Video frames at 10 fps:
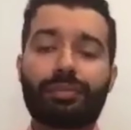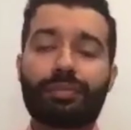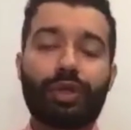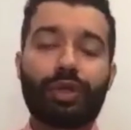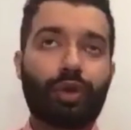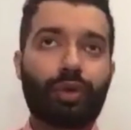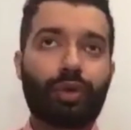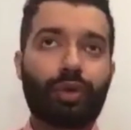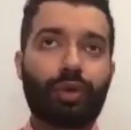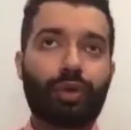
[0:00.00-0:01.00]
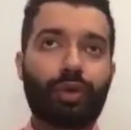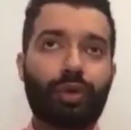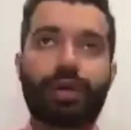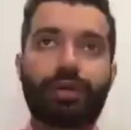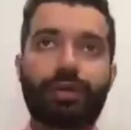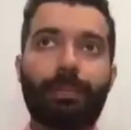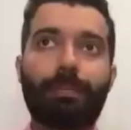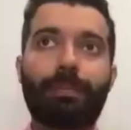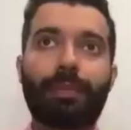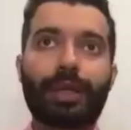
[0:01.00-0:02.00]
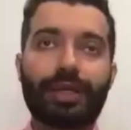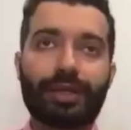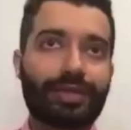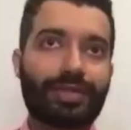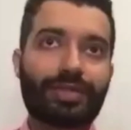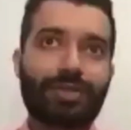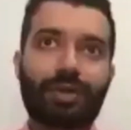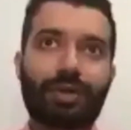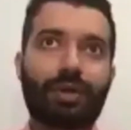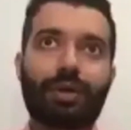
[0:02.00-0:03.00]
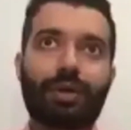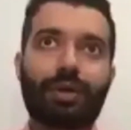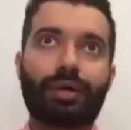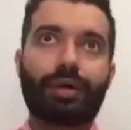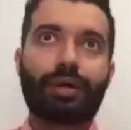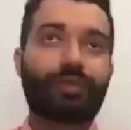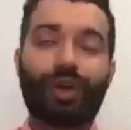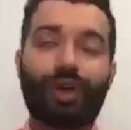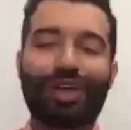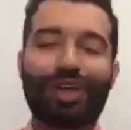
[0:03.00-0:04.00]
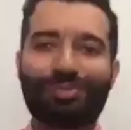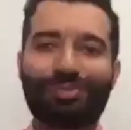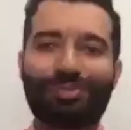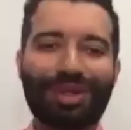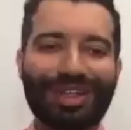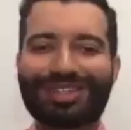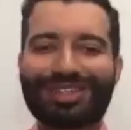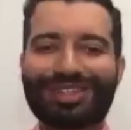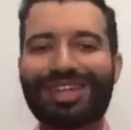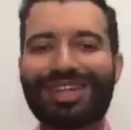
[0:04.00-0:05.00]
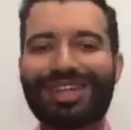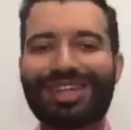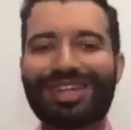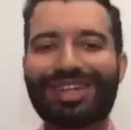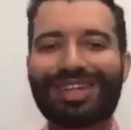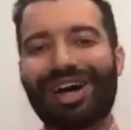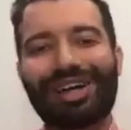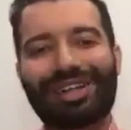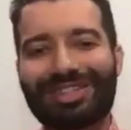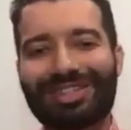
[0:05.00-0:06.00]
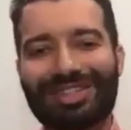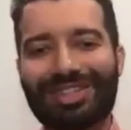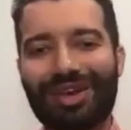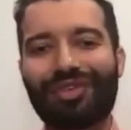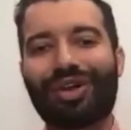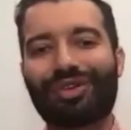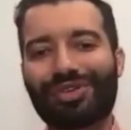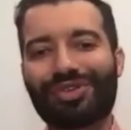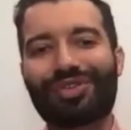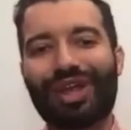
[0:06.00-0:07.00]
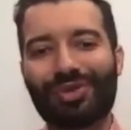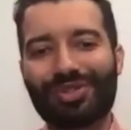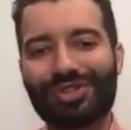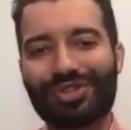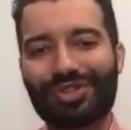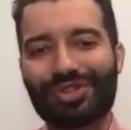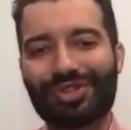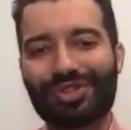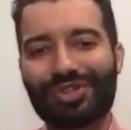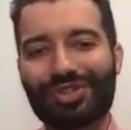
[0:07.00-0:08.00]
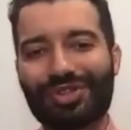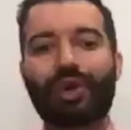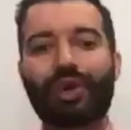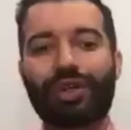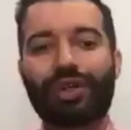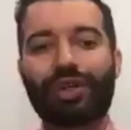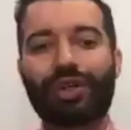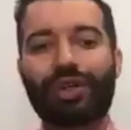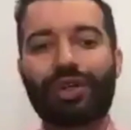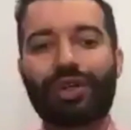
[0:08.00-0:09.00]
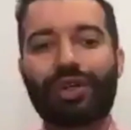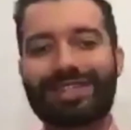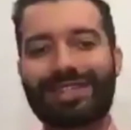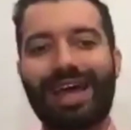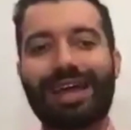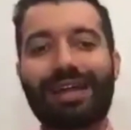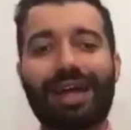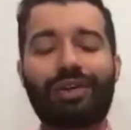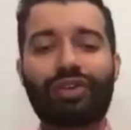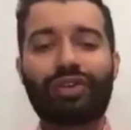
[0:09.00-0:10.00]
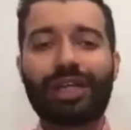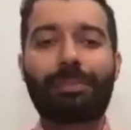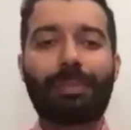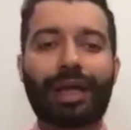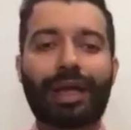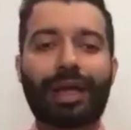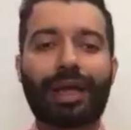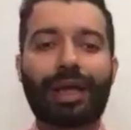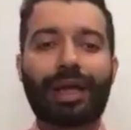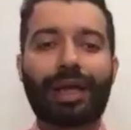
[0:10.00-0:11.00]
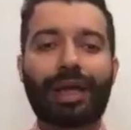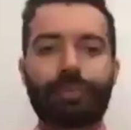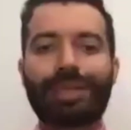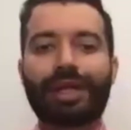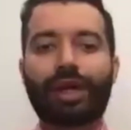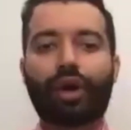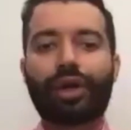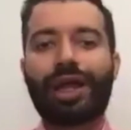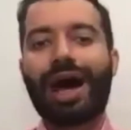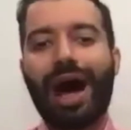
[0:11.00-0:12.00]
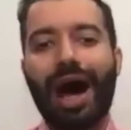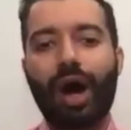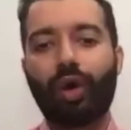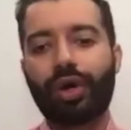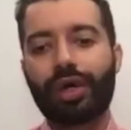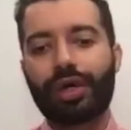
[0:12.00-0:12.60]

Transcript: if not millions, if not multiple millions, at least several hundreds of thousands of coded charts, and really pick up meaning on how